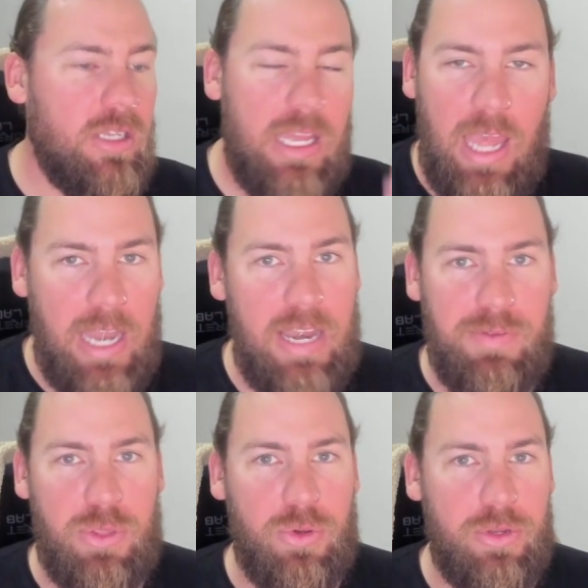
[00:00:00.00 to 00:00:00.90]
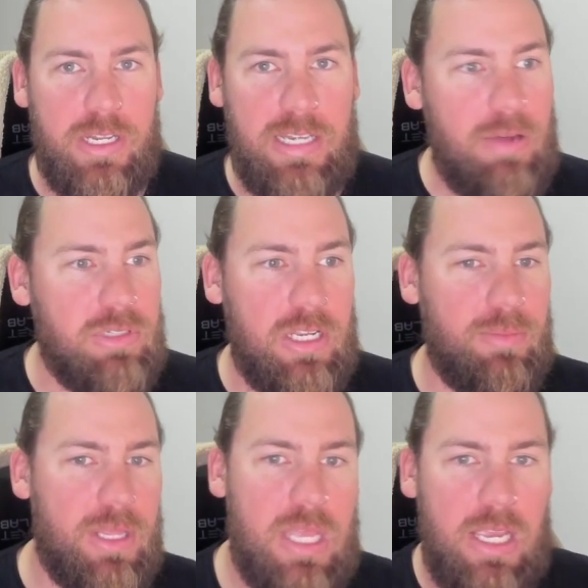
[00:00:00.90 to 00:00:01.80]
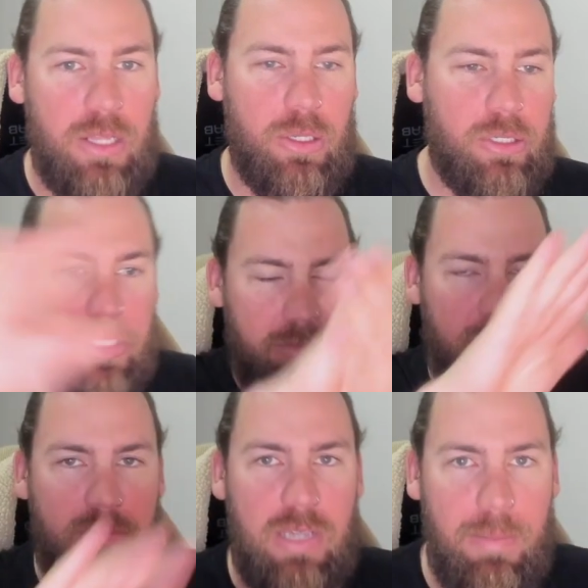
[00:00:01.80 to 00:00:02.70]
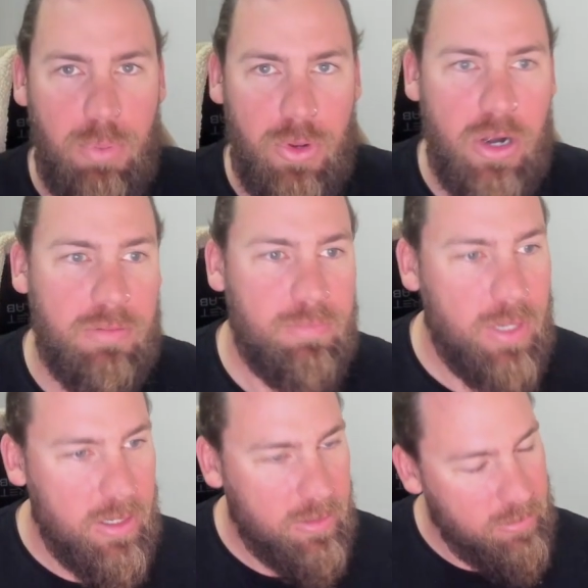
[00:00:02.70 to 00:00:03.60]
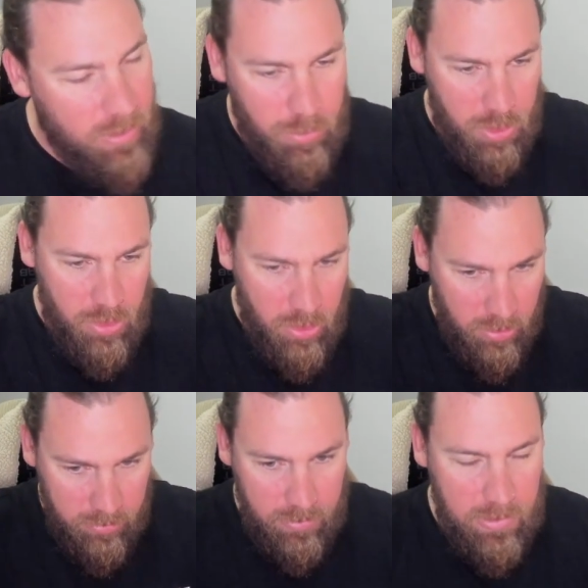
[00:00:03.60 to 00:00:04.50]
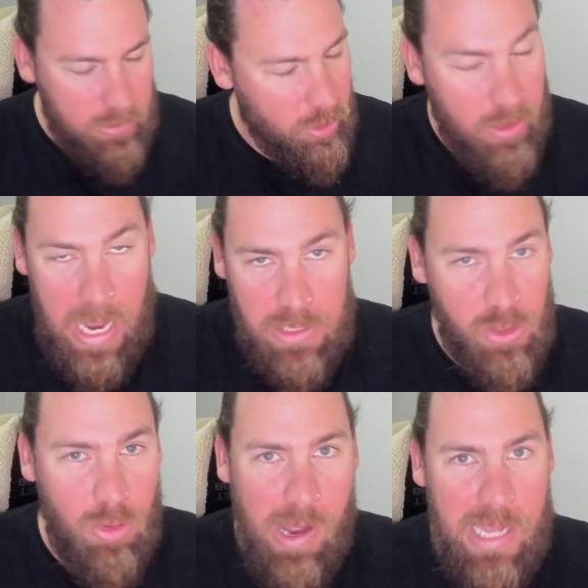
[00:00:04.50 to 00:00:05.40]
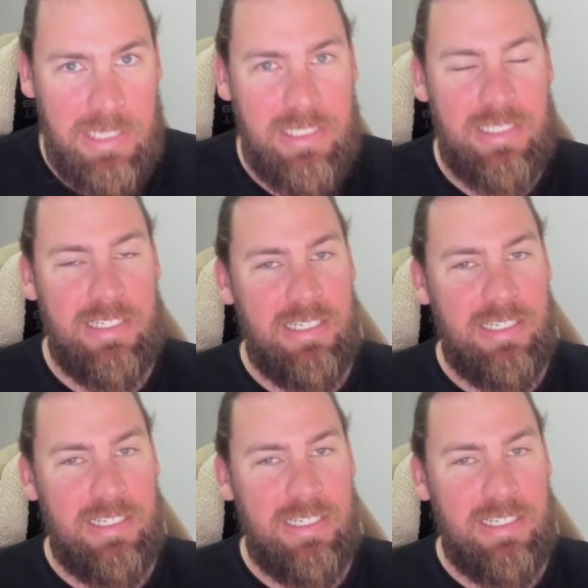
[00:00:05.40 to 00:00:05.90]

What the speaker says: Hadn't even thought that that was going to be a thing. I thought it would just get put on, but I'm sure, or as always,